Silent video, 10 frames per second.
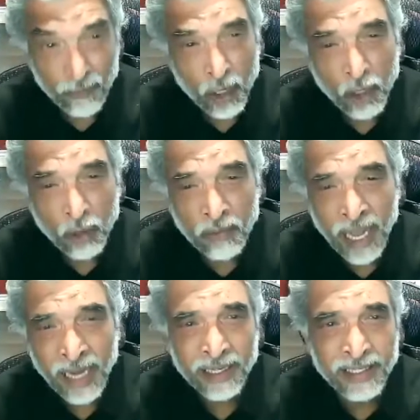for
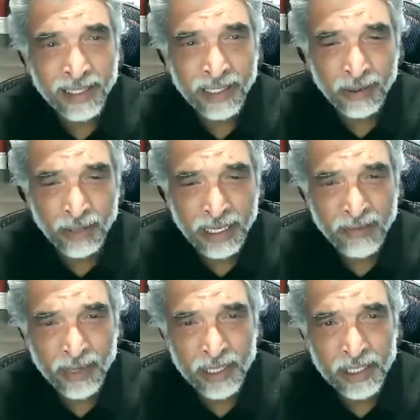humanity, you
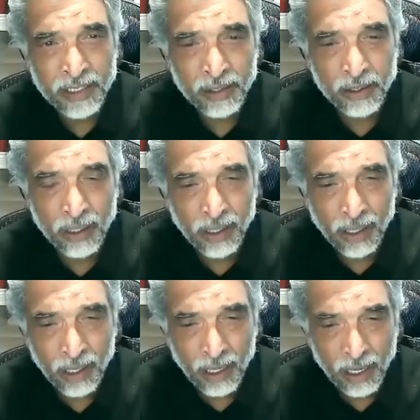leave us
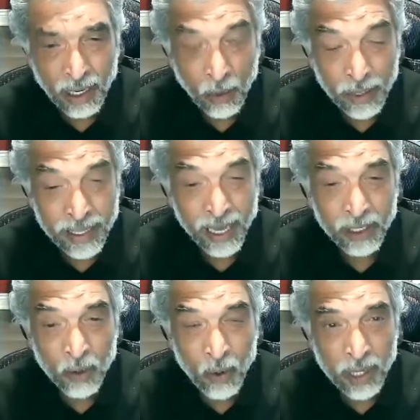with
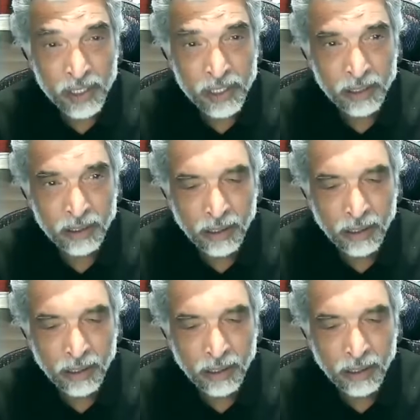that quest,